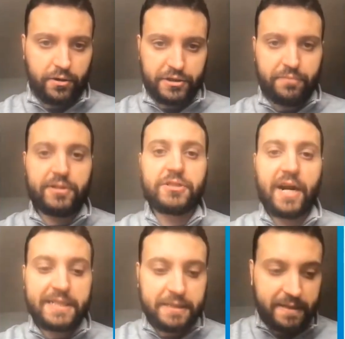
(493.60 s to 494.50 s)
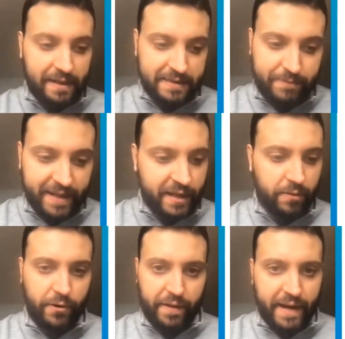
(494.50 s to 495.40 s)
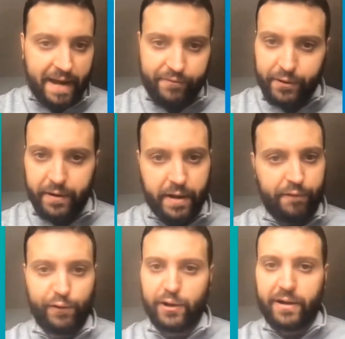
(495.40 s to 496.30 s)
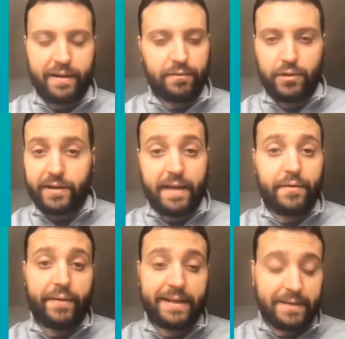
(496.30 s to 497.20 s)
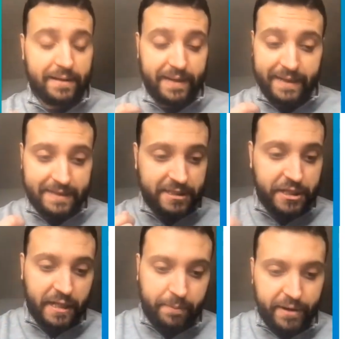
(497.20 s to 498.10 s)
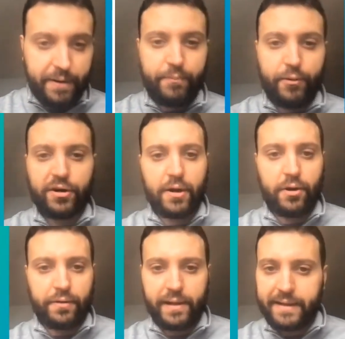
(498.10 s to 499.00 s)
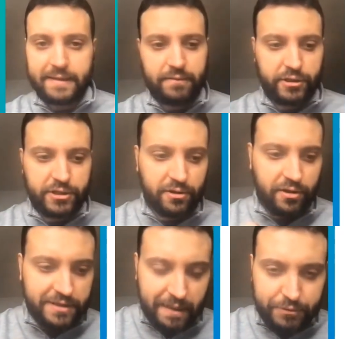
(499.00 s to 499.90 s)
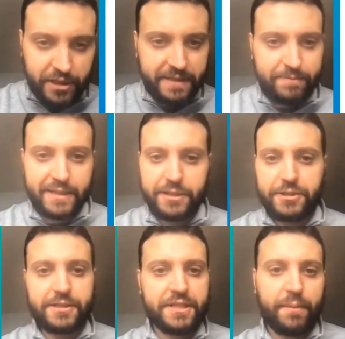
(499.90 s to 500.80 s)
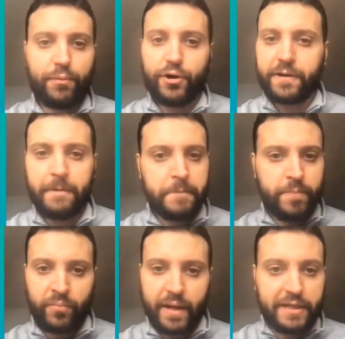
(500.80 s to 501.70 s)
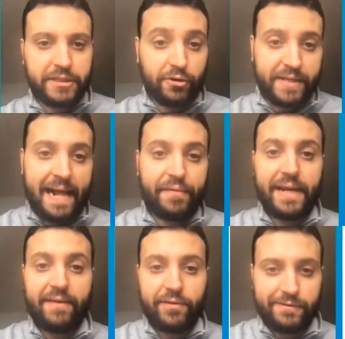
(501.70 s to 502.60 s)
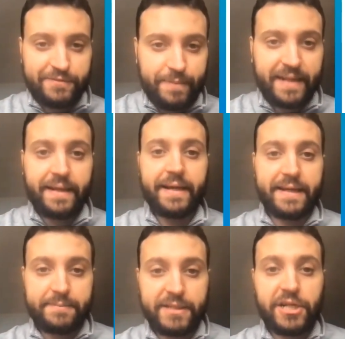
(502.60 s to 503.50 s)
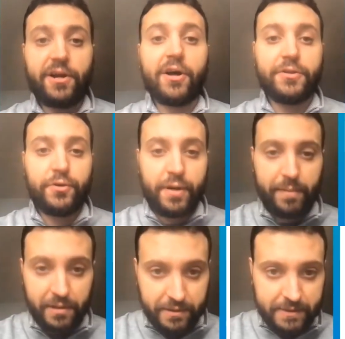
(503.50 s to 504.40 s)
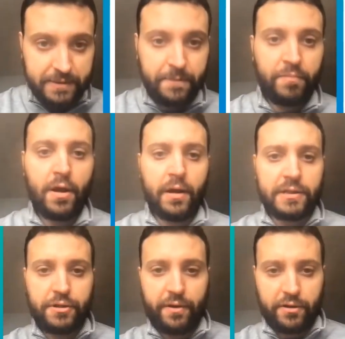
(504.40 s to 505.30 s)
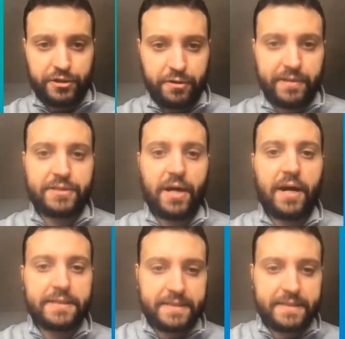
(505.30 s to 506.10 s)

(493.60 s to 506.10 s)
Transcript: Consumers are still spending more than ever. If we look at the latest GDP report or the latest personal consumption expenditures report, it shows a healthy level of spending, especially on durable goods. So the US consumers